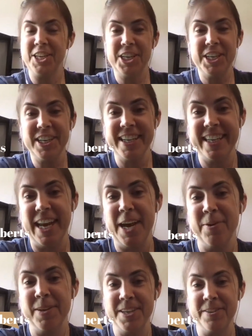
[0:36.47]
good.
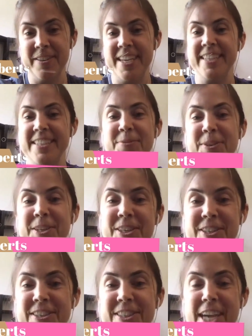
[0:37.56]
How are you? Thanks
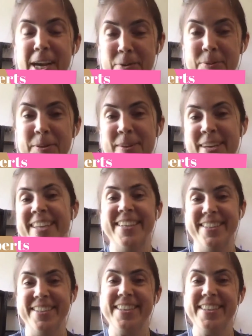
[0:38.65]
for chatting with me.